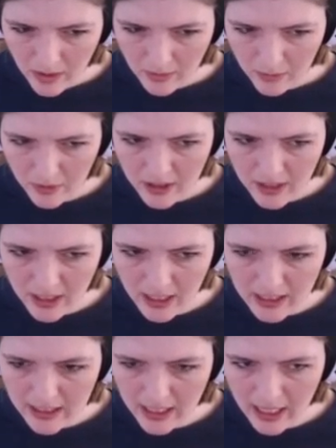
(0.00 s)
Pristine and
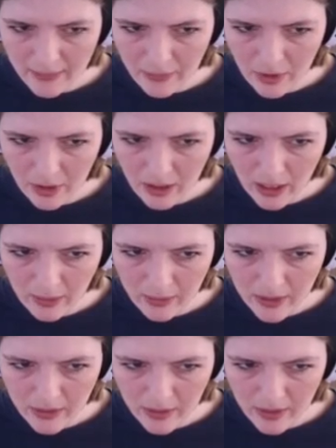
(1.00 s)
damp. Good. How about
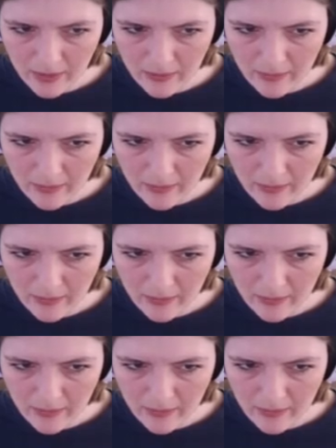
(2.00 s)
this one?